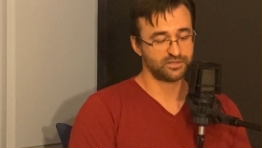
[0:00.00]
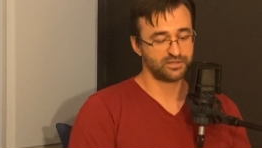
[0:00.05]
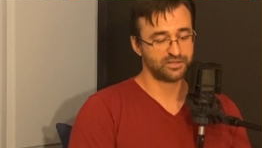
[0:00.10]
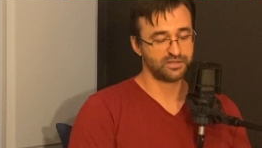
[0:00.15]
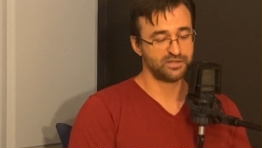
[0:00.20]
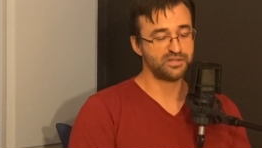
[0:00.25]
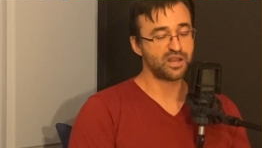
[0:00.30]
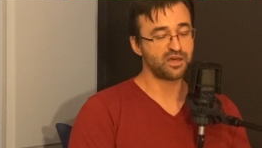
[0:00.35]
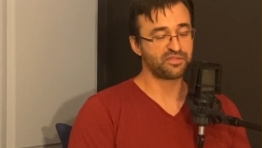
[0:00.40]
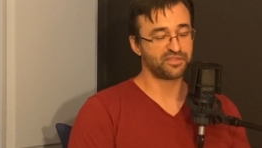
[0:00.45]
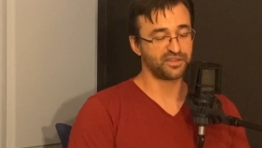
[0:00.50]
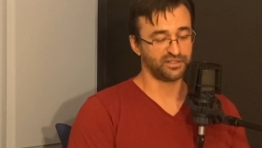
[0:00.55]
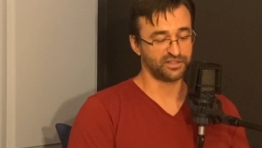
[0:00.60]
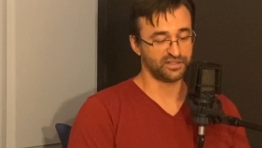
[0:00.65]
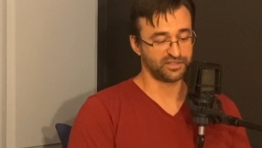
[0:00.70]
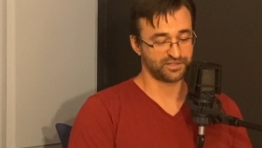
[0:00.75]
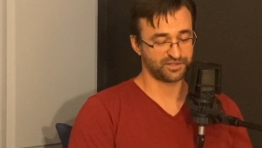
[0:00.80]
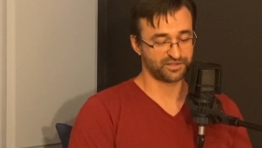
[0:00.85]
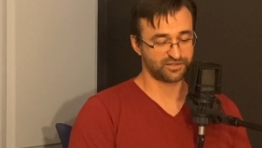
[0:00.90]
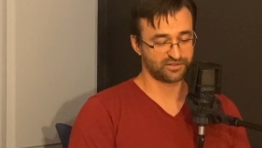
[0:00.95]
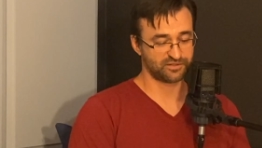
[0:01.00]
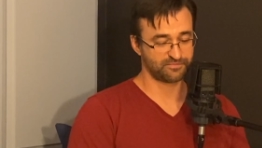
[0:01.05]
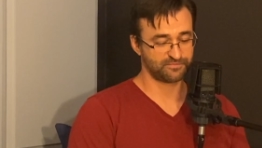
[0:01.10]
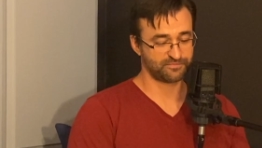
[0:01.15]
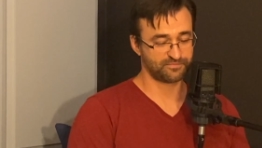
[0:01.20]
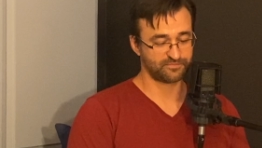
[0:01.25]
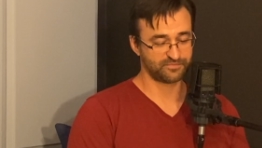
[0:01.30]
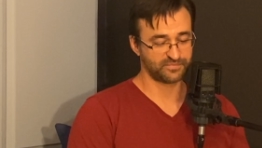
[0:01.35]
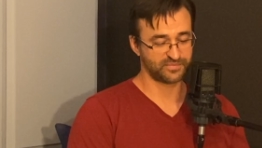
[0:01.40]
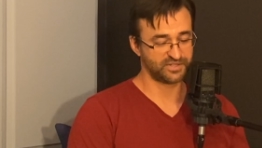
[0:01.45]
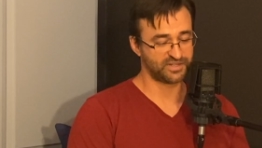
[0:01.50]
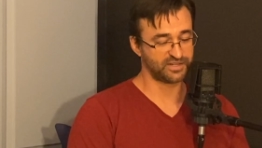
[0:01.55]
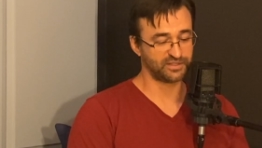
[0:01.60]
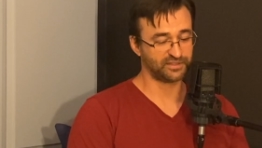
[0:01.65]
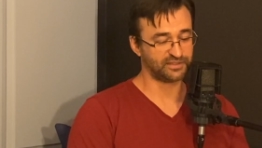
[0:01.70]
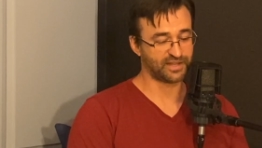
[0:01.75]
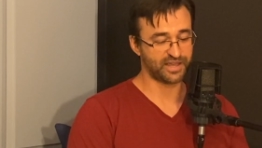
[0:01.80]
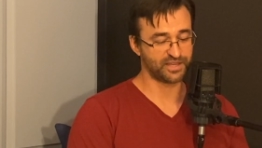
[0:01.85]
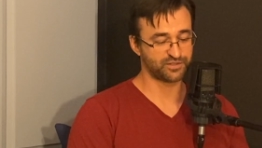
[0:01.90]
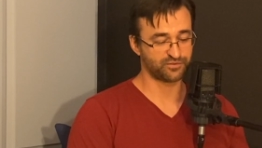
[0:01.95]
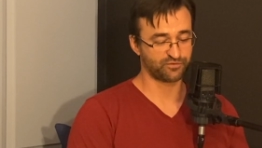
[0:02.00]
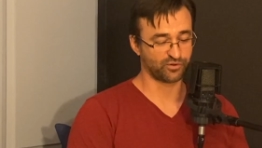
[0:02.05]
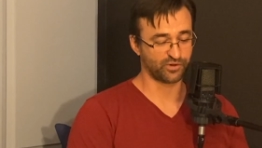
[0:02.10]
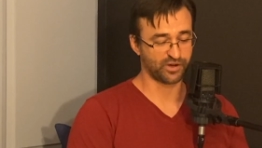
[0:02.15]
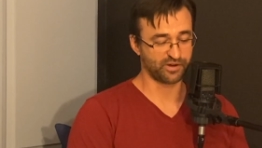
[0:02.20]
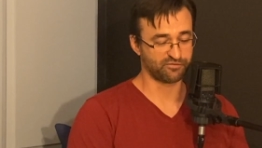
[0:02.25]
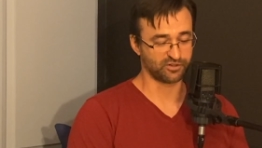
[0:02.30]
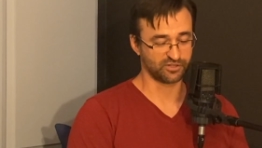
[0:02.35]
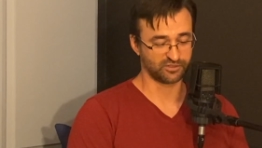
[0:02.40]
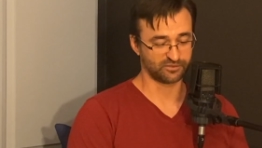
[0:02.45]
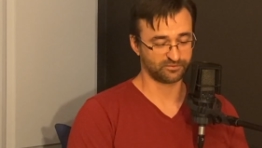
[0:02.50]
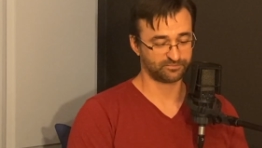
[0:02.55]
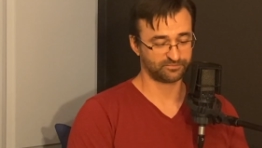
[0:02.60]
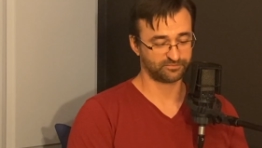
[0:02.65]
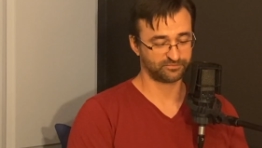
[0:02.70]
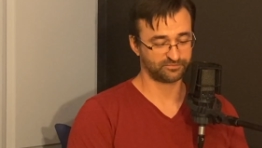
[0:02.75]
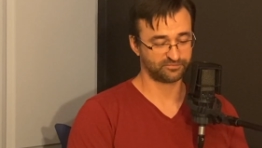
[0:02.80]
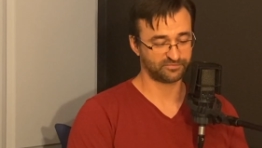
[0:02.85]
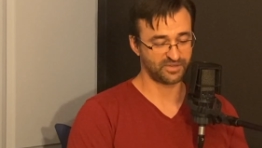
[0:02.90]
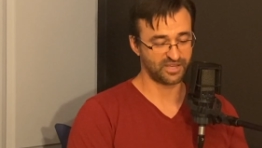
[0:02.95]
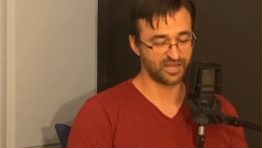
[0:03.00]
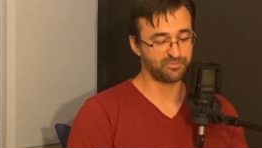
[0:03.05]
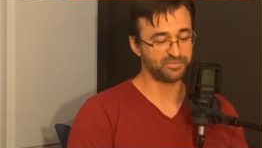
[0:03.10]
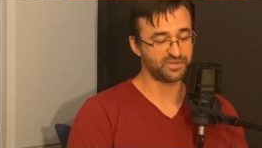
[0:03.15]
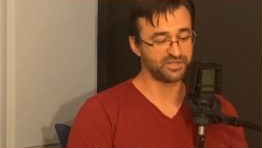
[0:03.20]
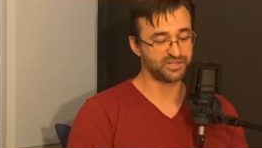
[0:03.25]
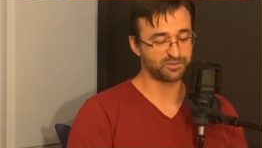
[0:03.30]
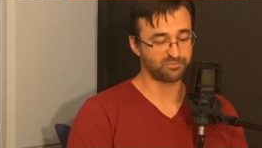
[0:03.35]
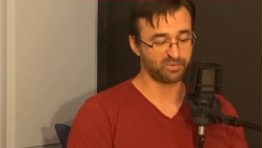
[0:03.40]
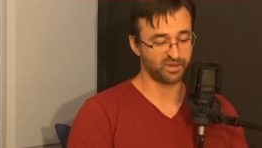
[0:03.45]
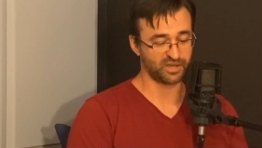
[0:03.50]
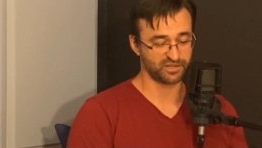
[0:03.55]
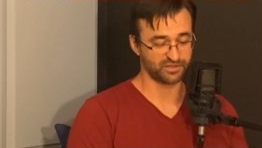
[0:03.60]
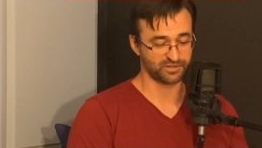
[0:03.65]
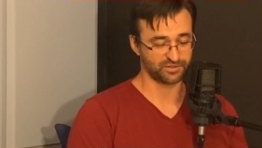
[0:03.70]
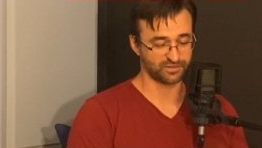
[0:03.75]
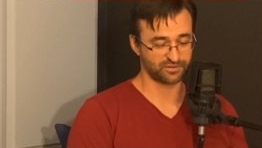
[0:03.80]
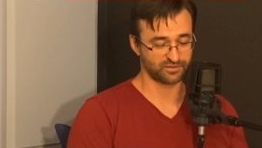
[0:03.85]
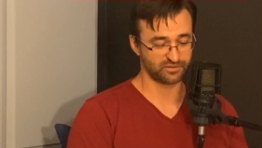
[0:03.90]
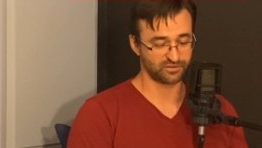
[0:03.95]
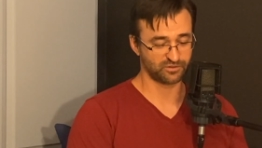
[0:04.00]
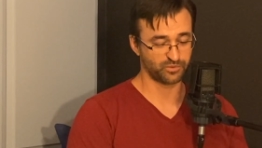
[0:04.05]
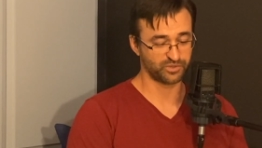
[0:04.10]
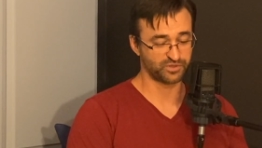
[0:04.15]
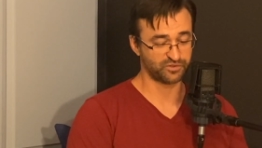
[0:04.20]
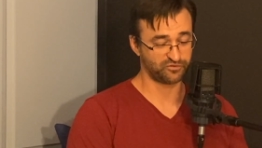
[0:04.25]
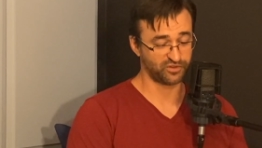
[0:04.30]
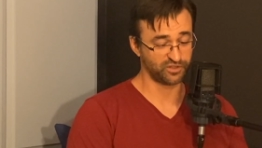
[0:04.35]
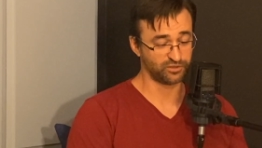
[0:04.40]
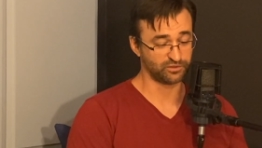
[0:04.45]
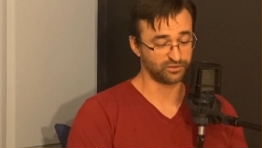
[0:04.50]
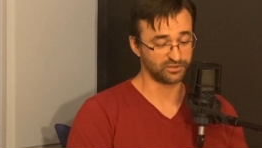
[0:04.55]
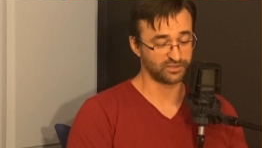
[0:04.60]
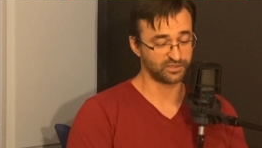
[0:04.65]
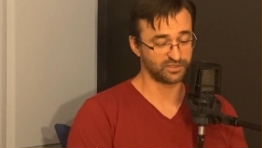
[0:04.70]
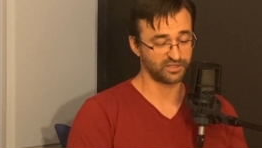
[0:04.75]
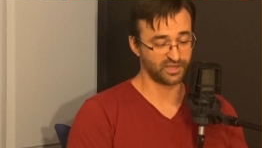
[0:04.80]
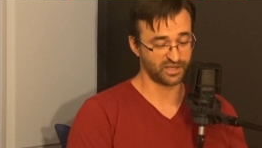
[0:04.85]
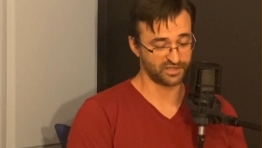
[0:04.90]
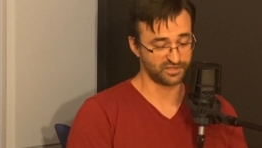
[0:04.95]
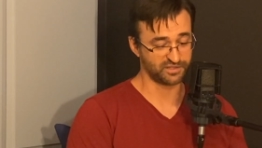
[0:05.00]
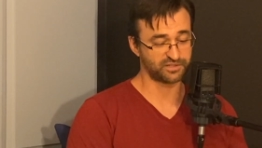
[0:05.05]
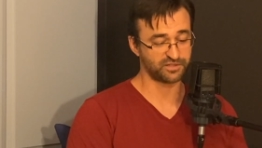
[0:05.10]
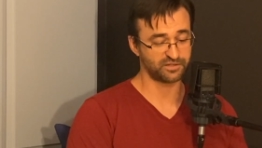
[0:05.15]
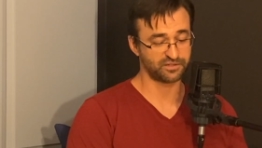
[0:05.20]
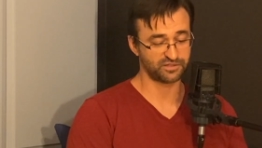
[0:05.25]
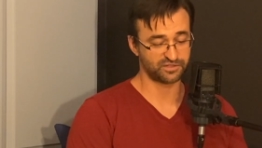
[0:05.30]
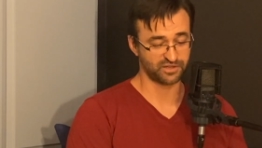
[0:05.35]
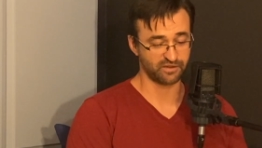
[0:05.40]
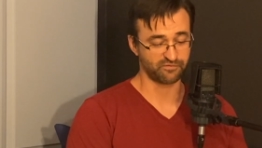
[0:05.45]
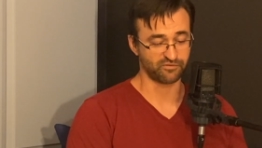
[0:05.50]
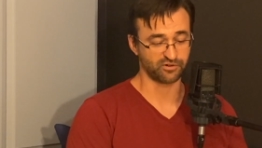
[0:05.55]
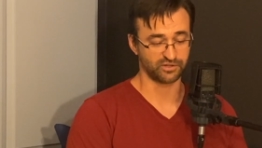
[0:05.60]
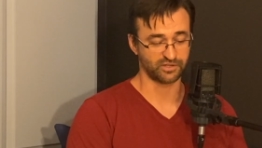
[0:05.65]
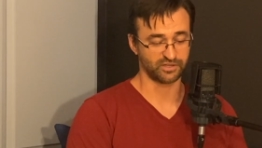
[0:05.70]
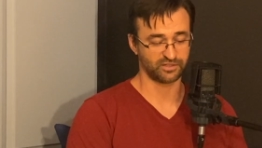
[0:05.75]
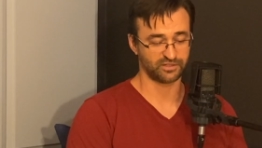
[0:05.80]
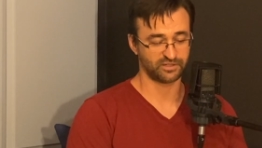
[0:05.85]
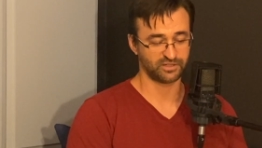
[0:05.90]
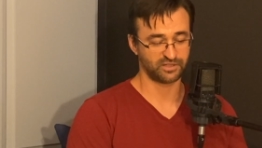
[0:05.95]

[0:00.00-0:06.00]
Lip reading: Nothingness didn't last forever. Empty space was filled, hence severed.